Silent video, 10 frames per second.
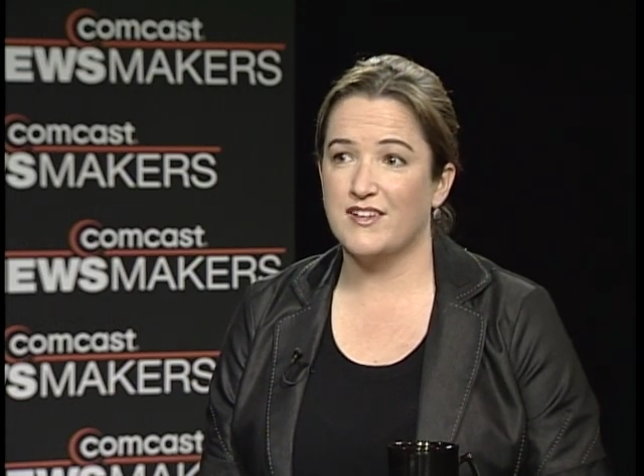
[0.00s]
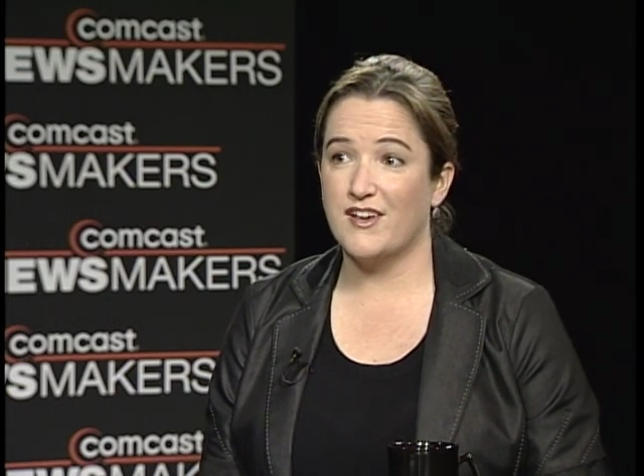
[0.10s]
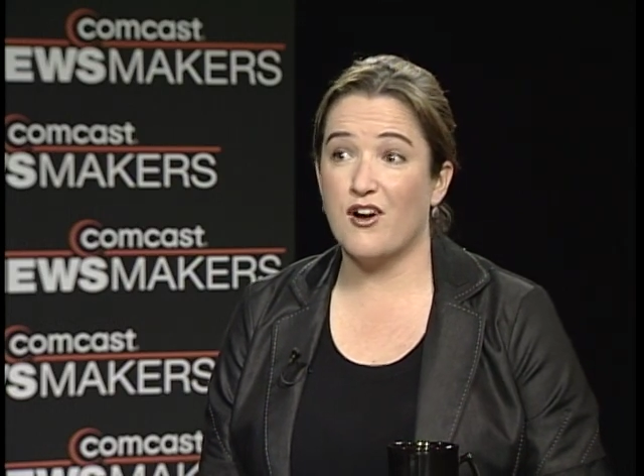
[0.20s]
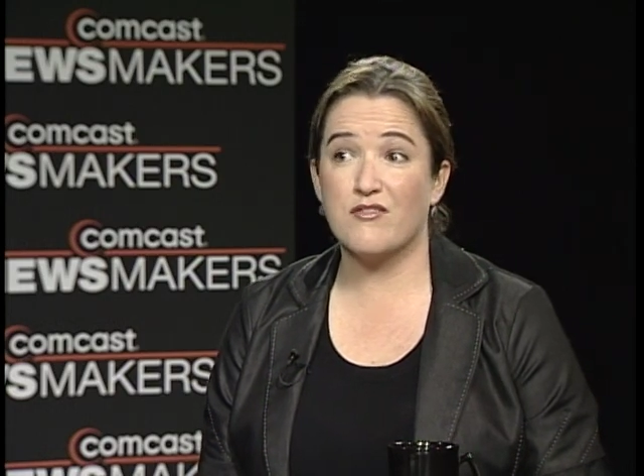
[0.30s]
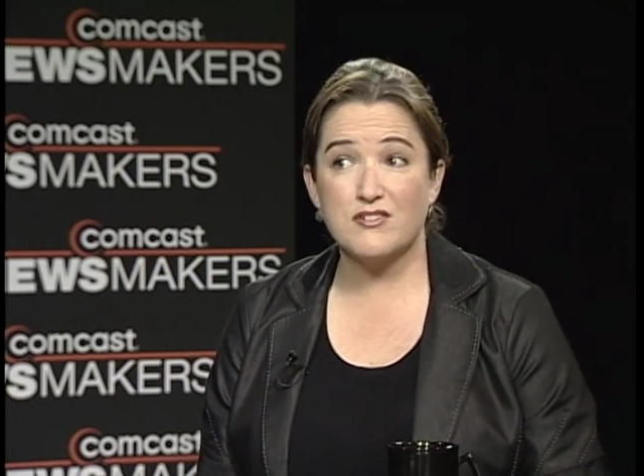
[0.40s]

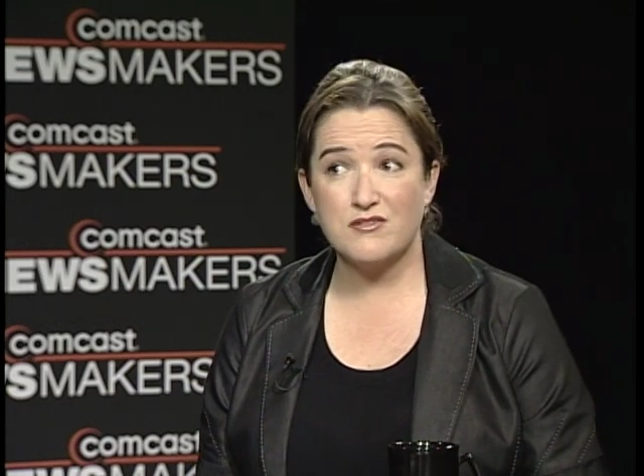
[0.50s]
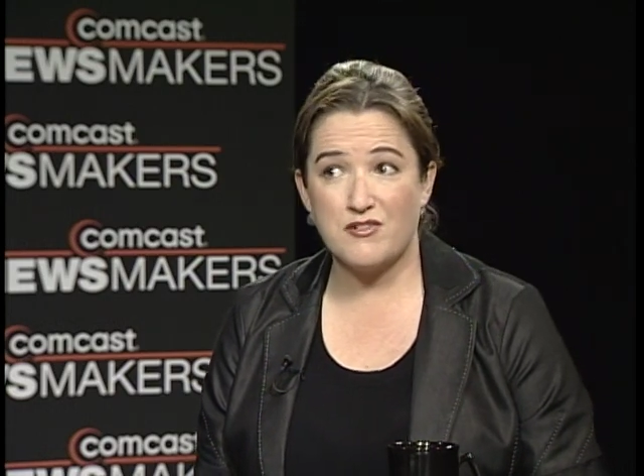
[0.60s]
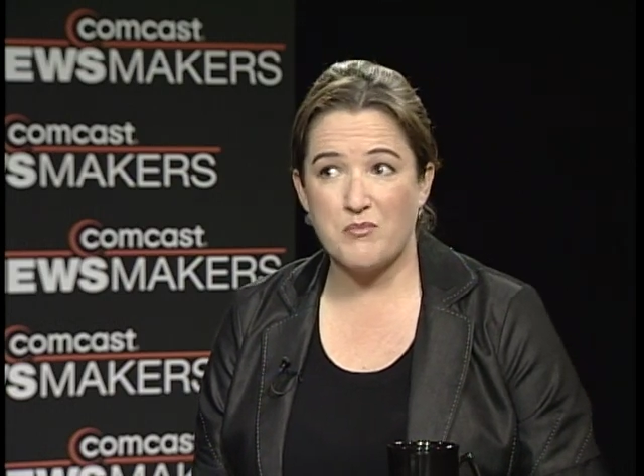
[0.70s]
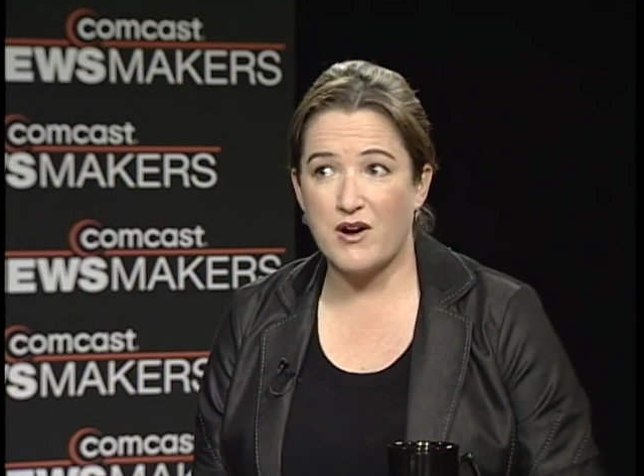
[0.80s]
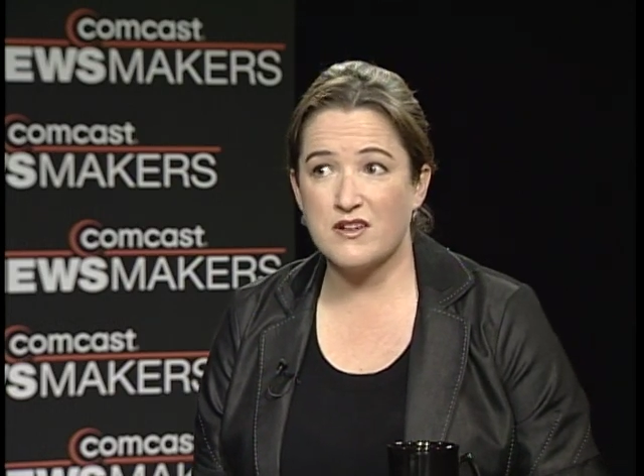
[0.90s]
over
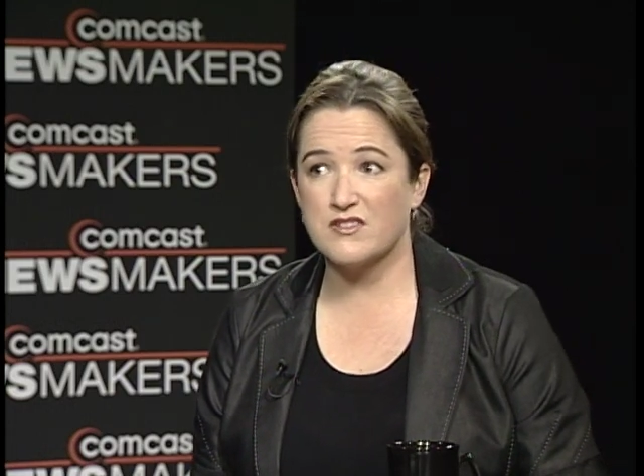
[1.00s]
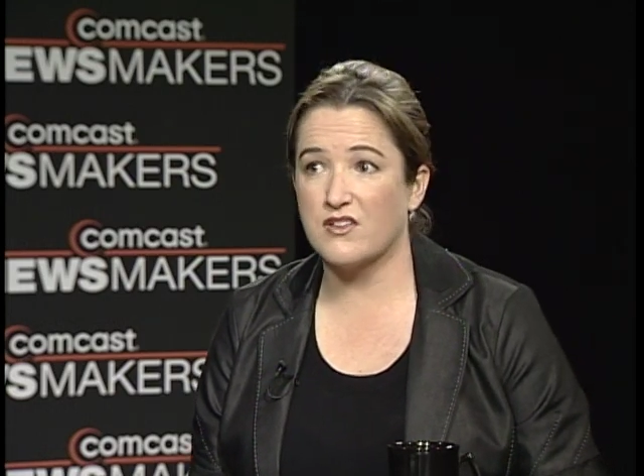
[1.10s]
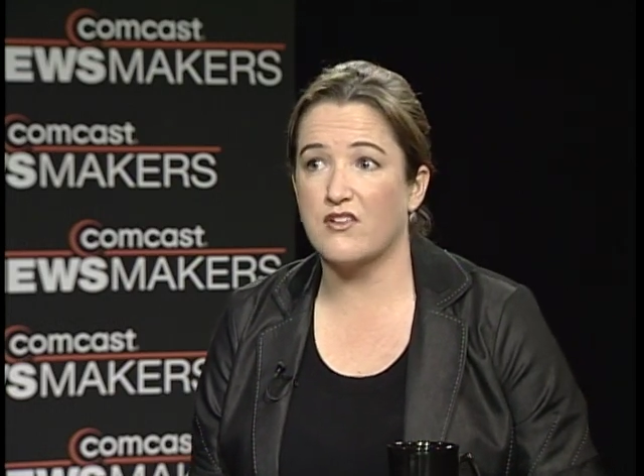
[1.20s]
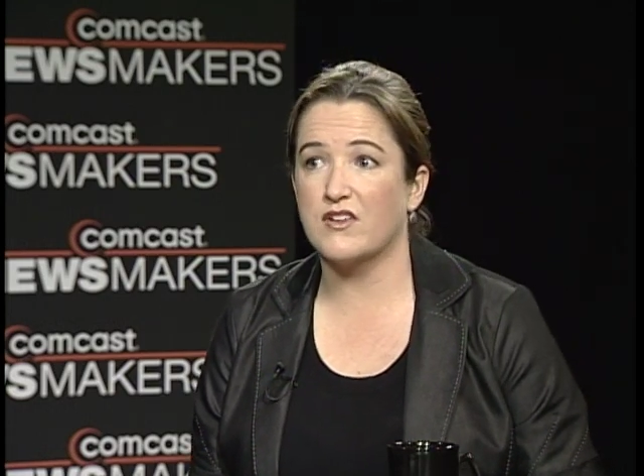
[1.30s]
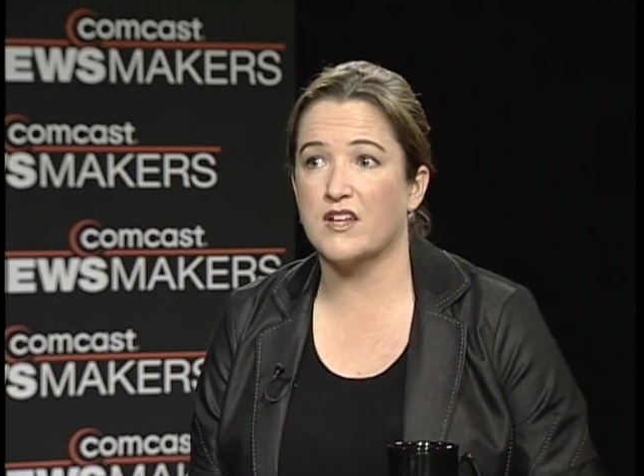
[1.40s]
200 parks
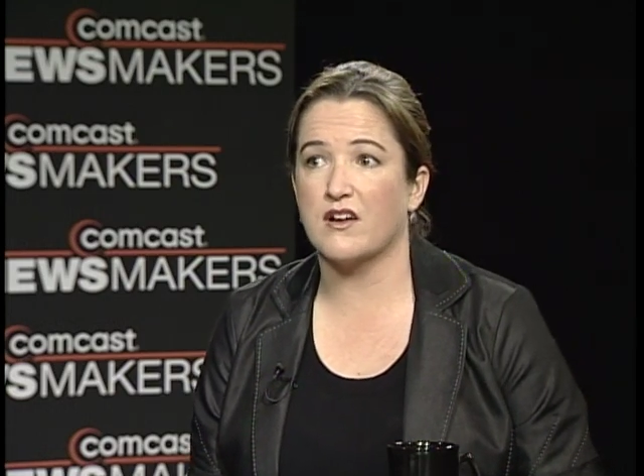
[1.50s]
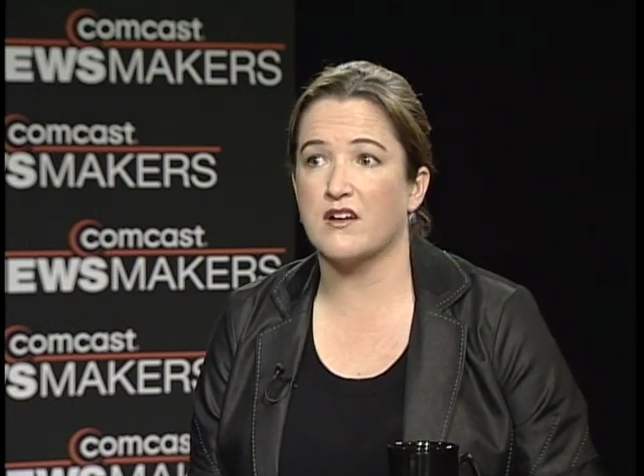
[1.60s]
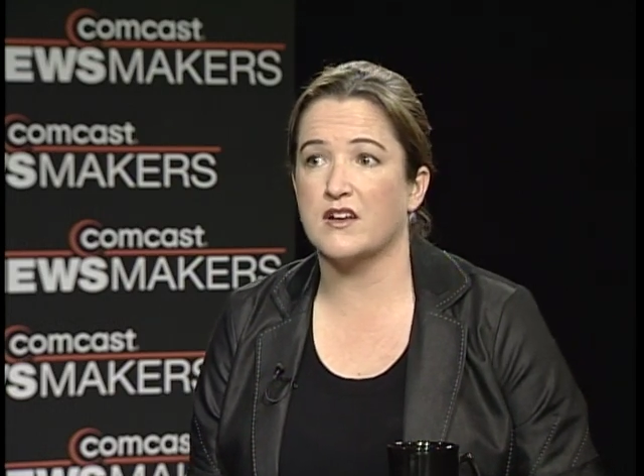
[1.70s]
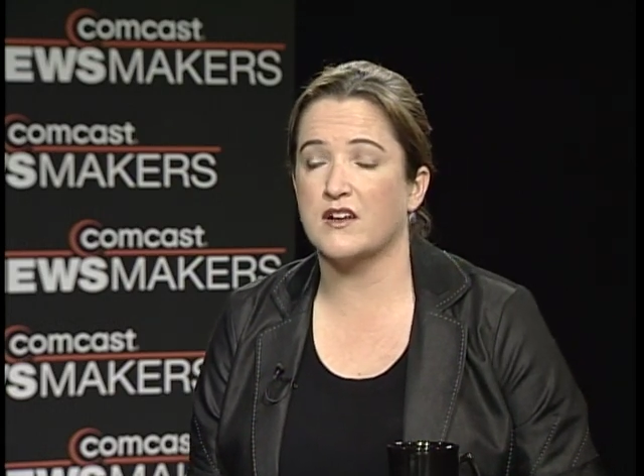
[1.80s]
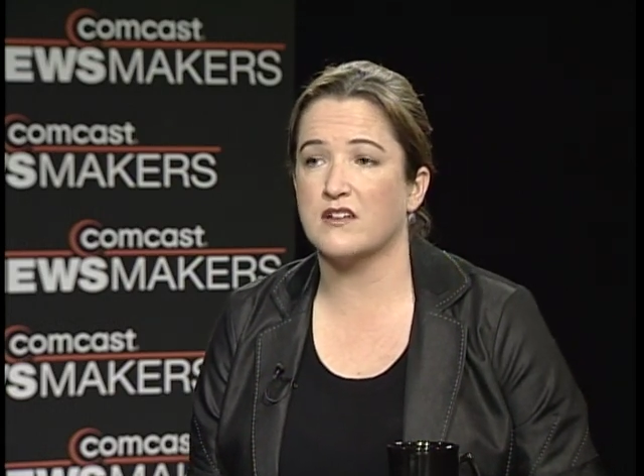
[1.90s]
though in
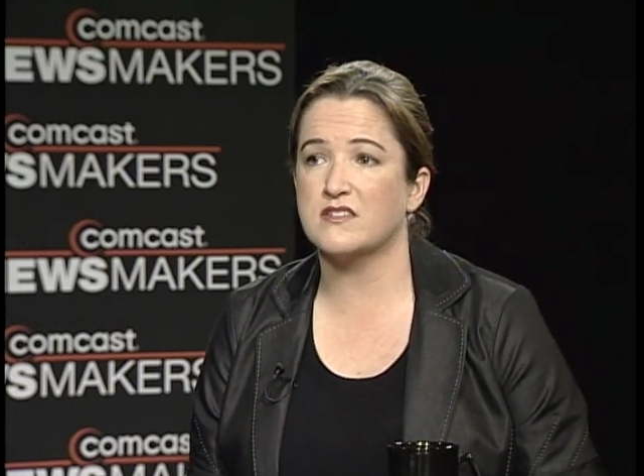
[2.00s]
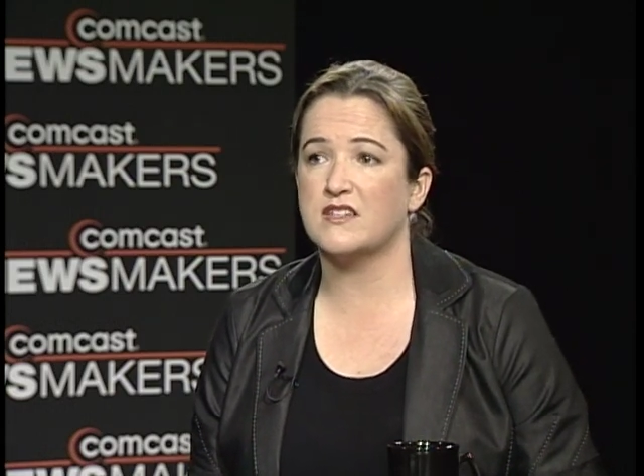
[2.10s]
our in our yeah.